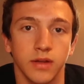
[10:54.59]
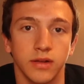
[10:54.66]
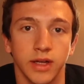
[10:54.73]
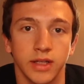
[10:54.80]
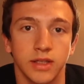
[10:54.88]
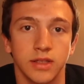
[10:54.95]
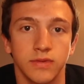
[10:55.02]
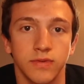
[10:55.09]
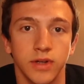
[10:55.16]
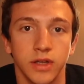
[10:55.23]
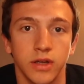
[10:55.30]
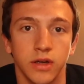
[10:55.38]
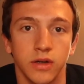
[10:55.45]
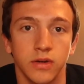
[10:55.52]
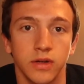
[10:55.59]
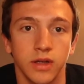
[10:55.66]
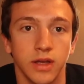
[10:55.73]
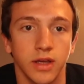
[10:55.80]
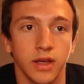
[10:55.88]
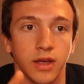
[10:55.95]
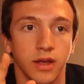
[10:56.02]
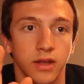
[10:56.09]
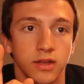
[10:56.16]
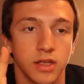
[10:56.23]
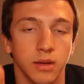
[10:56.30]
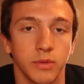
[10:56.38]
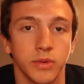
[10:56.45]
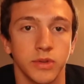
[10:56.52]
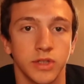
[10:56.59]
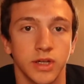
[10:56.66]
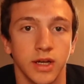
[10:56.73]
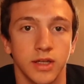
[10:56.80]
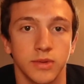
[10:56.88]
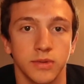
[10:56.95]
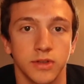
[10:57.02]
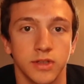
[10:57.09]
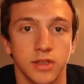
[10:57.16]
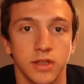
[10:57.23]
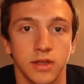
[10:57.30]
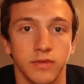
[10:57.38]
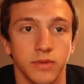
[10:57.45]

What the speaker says: like this video, and tell me what you guys want to see.